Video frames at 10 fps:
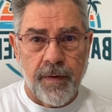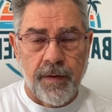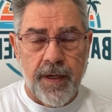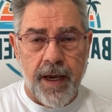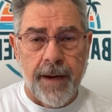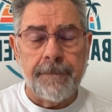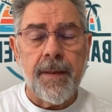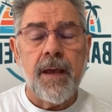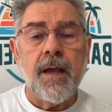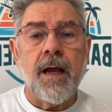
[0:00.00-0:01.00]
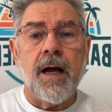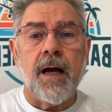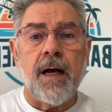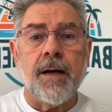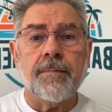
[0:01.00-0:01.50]
Okay,
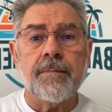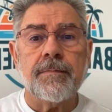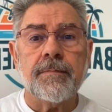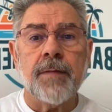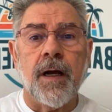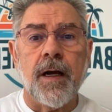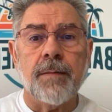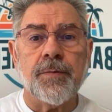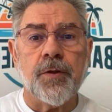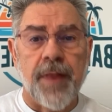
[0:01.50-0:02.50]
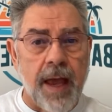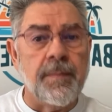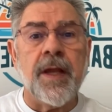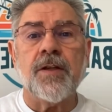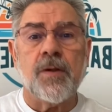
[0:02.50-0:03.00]
so that
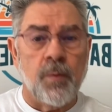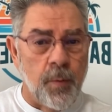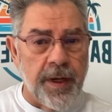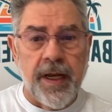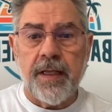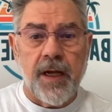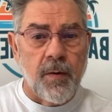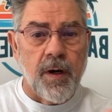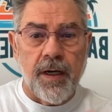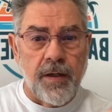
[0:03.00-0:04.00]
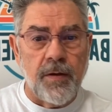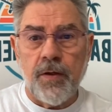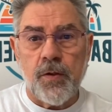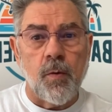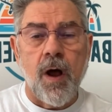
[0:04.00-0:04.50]
means that when we get there, we're going to do the
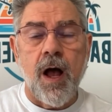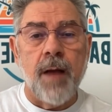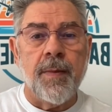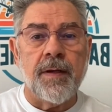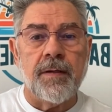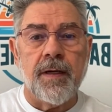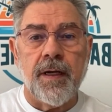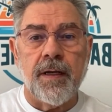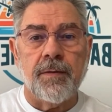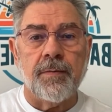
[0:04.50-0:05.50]
swab, and I